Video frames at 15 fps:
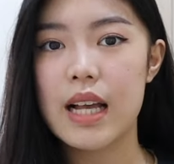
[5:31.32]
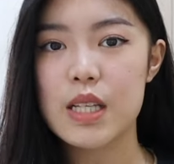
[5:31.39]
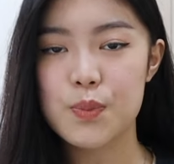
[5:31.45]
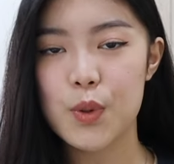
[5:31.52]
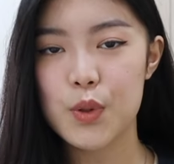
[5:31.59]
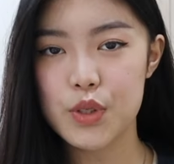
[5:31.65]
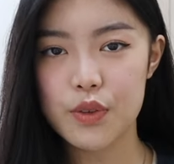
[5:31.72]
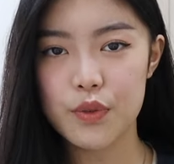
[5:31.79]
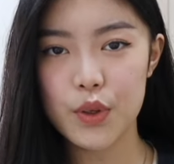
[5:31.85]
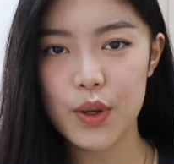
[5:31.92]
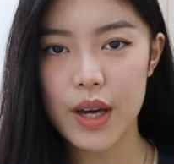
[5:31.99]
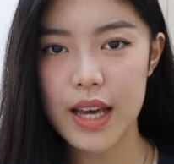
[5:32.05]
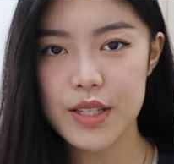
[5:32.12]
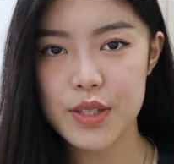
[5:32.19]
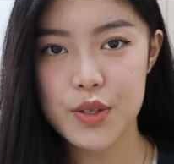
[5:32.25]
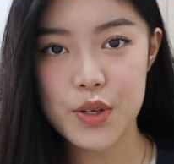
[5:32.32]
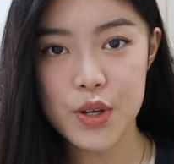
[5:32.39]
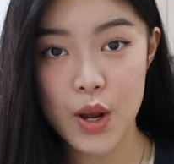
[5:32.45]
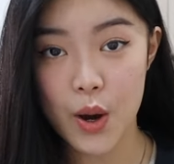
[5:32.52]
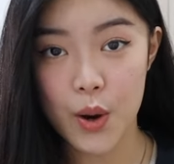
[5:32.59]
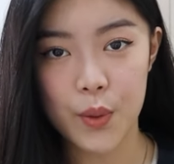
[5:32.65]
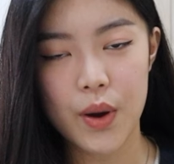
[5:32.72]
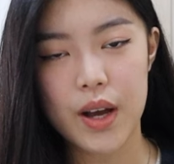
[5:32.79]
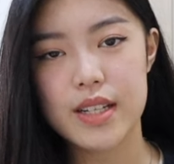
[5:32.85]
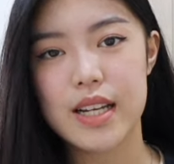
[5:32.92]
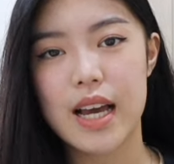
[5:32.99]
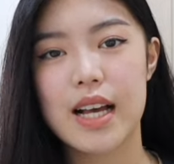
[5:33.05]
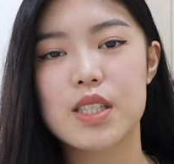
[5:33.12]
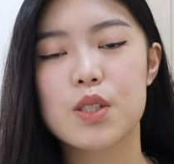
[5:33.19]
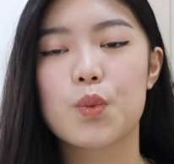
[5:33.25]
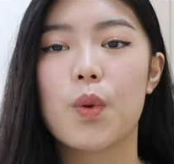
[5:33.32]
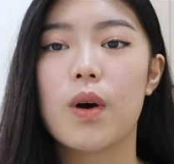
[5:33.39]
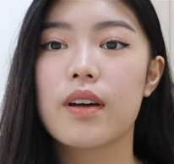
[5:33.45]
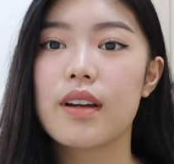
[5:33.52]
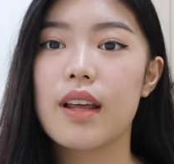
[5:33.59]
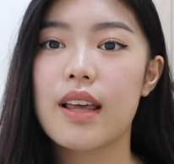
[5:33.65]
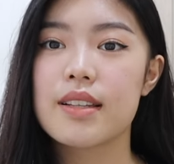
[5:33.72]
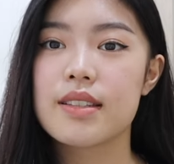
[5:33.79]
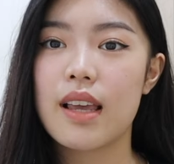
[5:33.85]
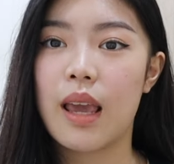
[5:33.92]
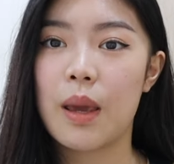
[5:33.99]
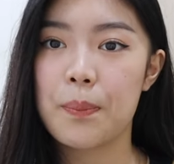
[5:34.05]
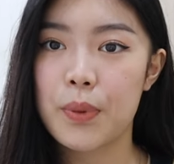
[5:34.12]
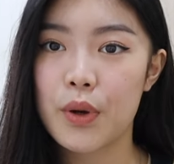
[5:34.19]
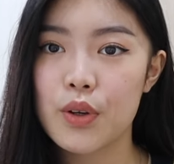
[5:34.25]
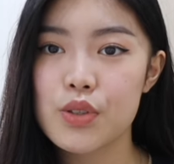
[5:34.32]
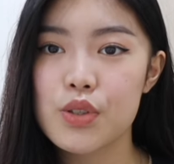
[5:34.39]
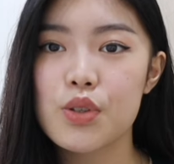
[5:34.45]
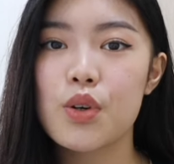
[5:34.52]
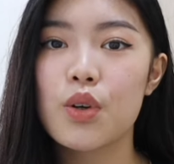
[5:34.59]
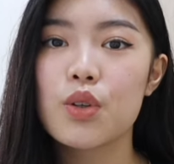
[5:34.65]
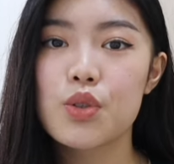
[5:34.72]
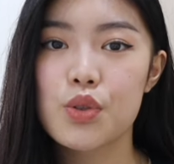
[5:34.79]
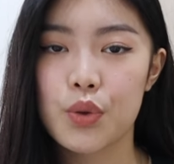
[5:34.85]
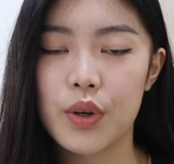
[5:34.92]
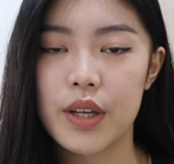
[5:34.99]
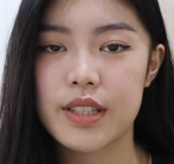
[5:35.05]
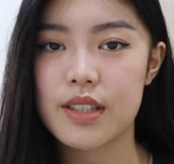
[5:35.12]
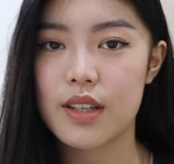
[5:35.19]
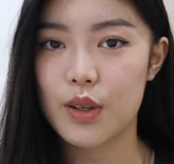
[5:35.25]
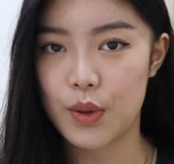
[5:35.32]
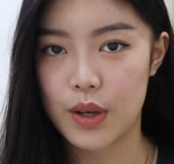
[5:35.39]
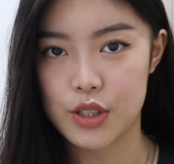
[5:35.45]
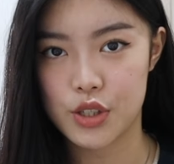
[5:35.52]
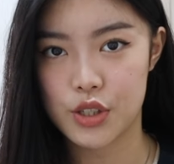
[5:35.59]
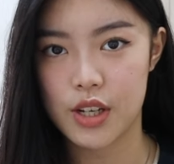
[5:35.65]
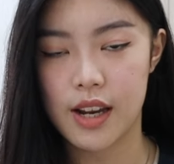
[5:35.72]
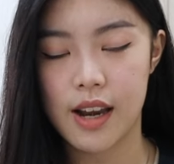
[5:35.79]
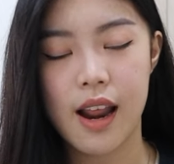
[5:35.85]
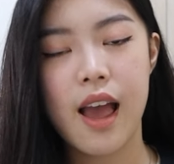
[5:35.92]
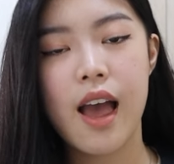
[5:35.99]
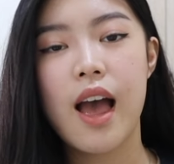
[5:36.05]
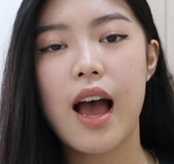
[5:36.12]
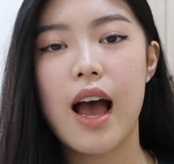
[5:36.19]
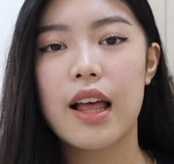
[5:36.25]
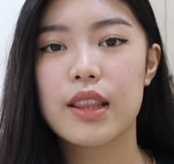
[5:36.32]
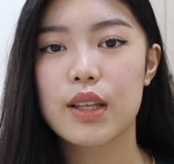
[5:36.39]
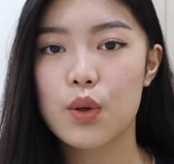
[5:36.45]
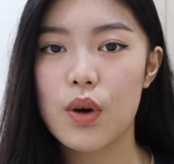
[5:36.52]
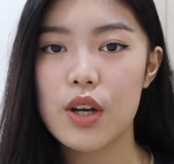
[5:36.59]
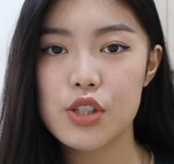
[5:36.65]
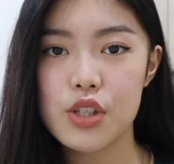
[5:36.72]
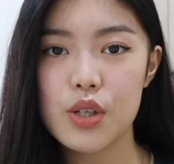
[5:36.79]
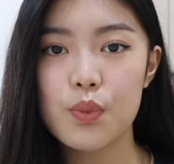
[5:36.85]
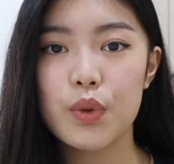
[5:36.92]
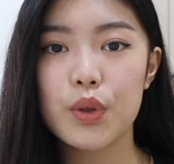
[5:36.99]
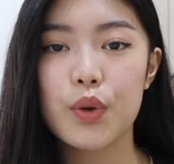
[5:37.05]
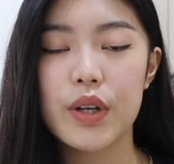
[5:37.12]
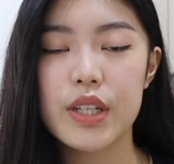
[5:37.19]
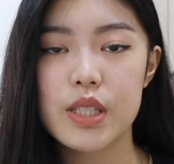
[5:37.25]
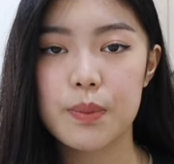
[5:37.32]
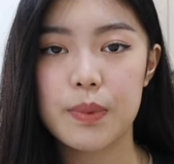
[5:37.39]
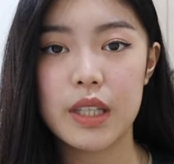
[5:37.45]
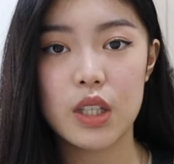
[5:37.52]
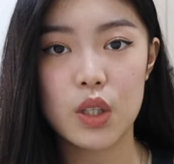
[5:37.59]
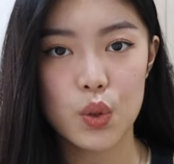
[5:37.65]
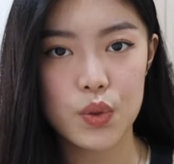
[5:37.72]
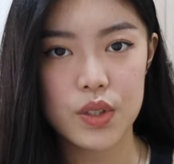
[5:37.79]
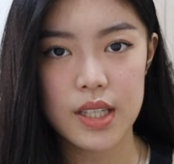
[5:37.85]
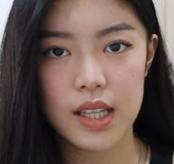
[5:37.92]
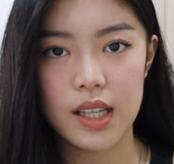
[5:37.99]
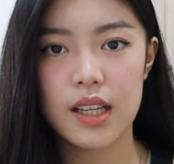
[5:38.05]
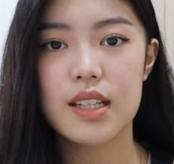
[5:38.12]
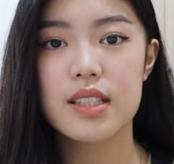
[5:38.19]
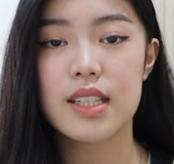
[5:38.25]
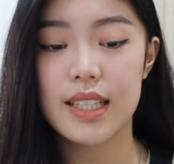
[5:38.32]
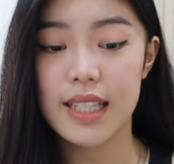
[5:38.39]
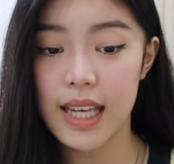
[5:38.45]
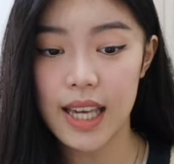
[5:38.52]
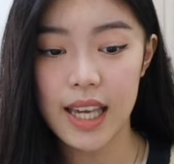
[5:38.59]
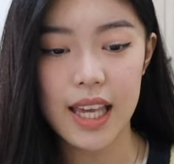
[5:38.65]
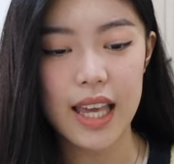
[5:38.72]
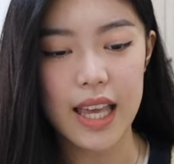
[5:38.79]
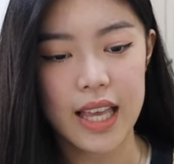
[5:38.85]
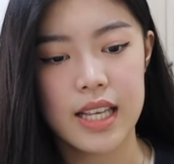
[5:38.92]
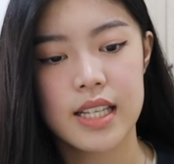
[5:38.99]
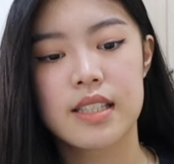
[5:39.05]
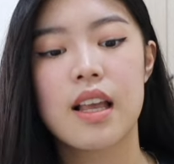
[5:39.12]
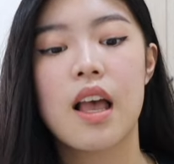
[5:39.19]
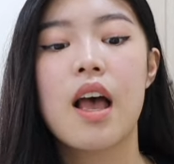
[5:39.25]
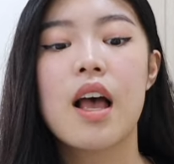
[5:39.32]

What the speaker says: As most of you guys know, task 1 is a personal choice question. And the question we're going to be using today is,